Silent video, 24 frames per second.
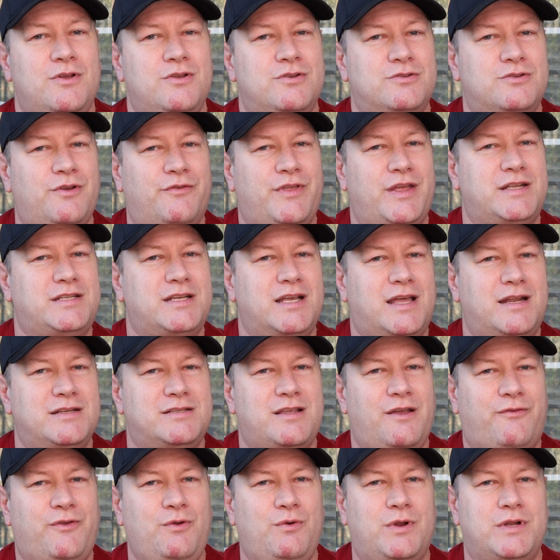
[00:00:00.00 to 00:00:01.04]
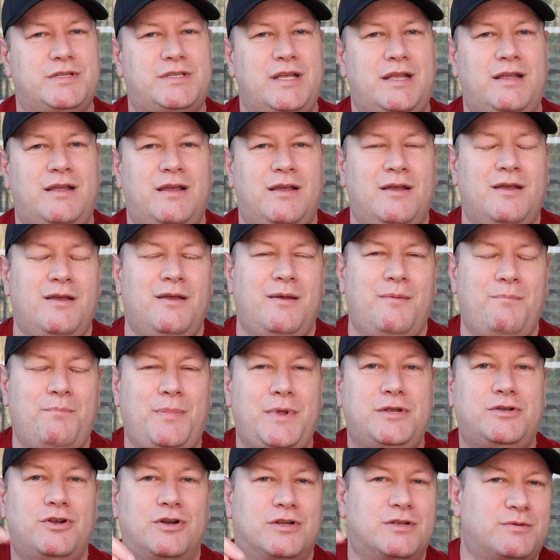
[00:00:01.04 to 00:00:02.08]
So if that's the kind of stuff you want to see,
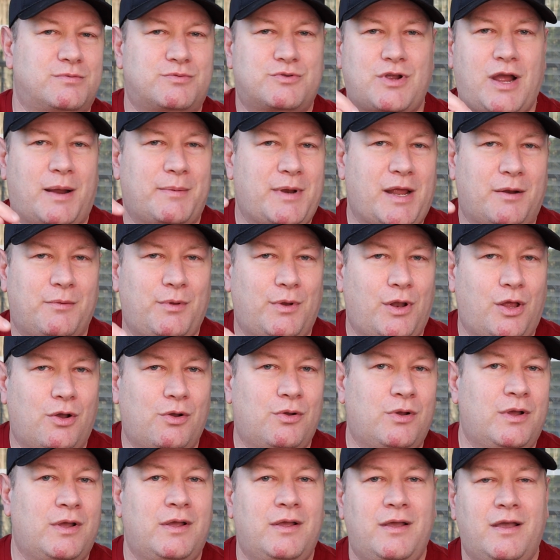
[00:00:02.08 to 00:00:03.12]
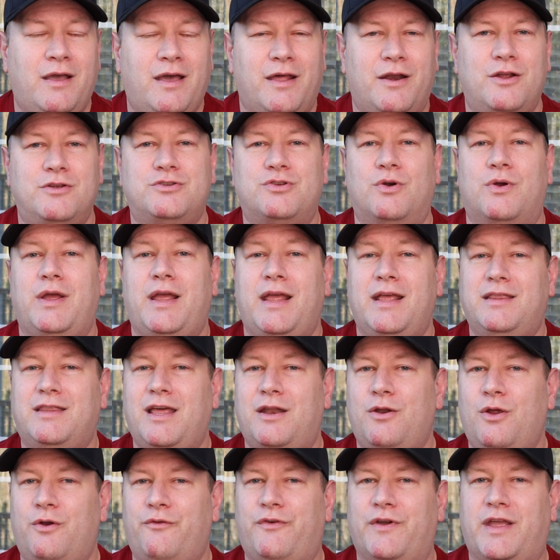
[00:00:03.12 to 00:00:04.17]
be sure to subscribe down below, and also hit
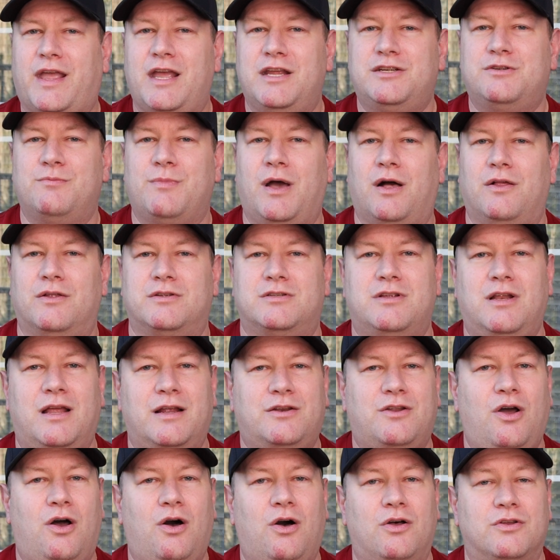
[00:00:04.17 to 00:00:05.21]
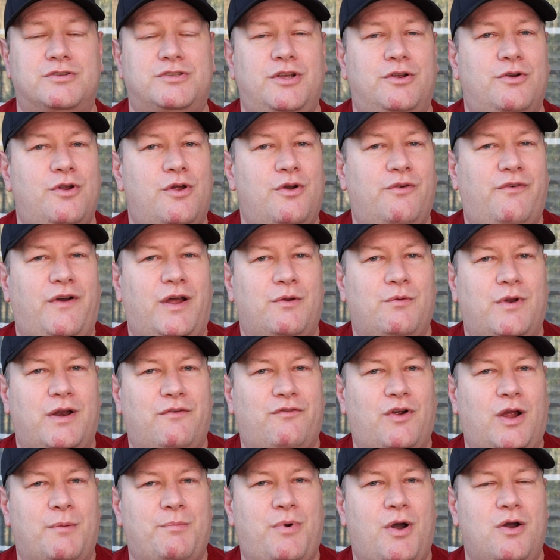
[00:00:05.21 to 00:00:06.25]
that notification bell and select all so you're notified
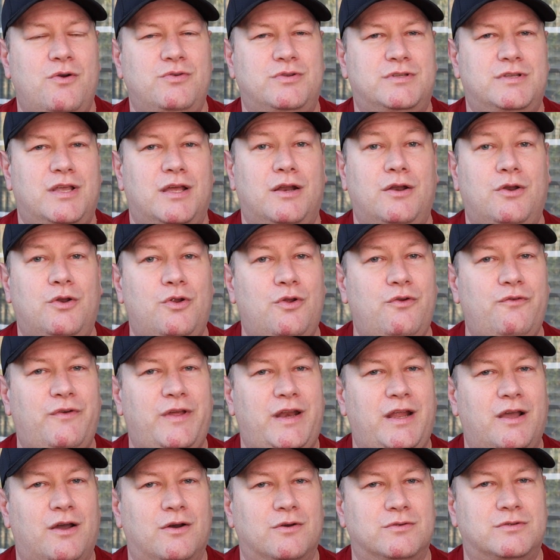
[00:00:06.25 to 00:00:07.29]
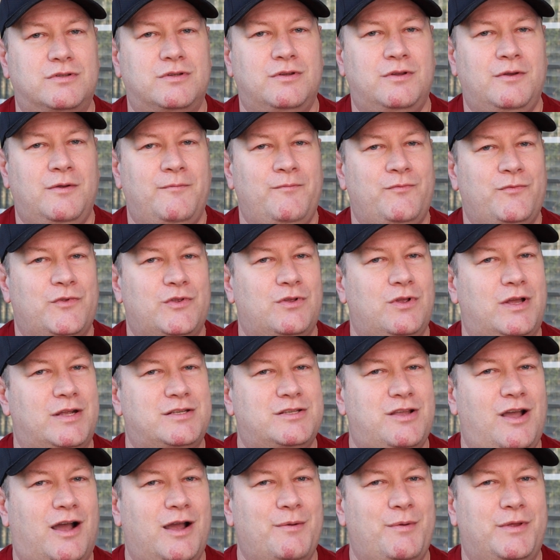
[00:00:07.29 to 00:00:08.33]
whenever I post new videos. So let's
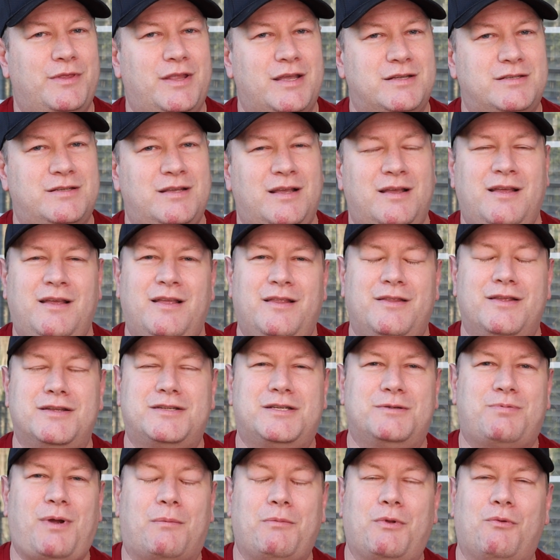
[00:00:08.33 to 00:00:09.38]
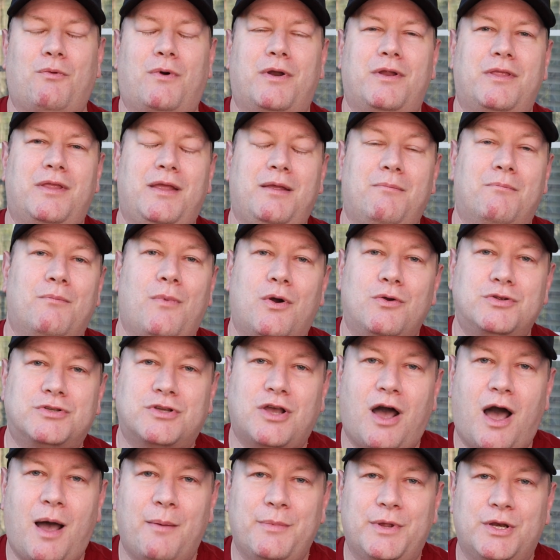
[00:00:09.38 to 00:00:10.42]
talk about this. This is probably one of the most
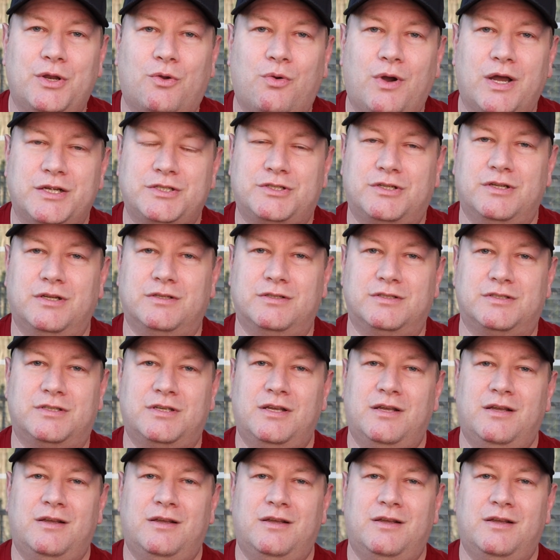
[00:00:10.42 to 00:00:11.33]
common questions